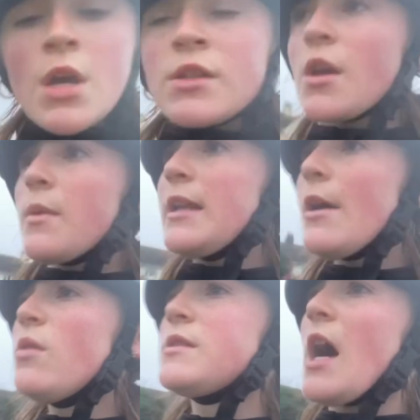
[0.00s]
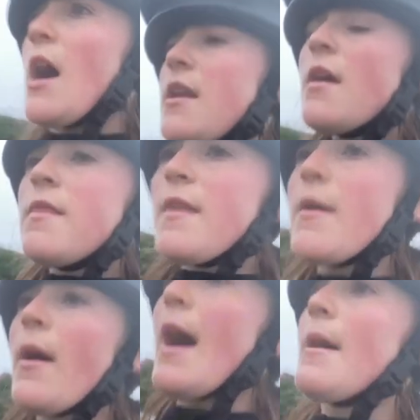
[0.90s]
So we're now done.
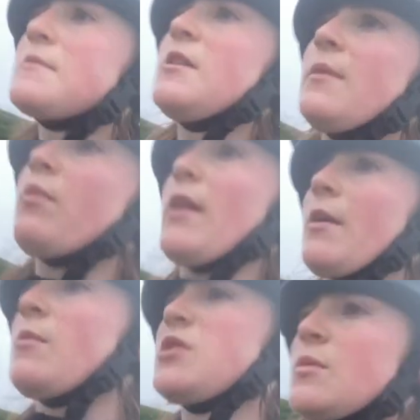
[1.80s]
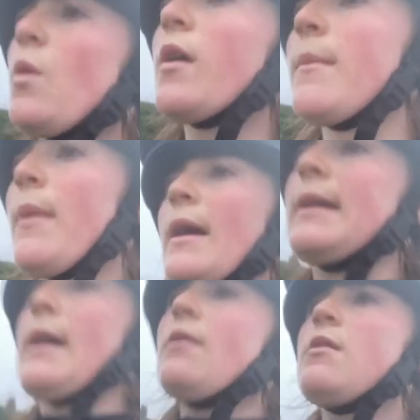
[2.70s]
They were absolutely brilliant. We're just walking back now.